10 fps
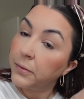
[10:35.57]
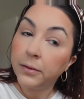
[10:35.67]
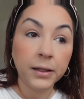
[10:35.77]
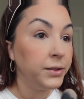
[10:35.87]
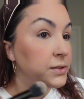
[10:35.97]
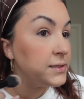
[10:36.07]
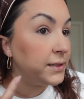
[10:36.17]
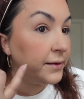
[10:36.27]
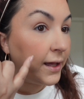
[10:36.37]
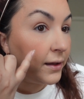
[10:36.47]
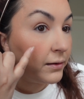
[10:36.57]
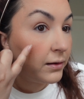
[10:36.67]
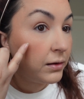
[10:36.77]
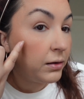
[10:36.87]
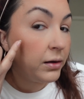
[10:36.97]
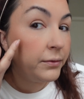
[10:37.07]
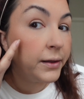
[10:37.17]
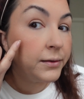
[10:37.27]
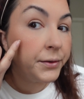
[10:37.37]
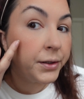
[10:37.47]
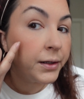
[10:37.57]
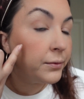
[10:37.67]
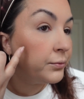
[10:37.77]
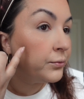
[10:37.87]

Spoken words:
Can you see that? All that glitter?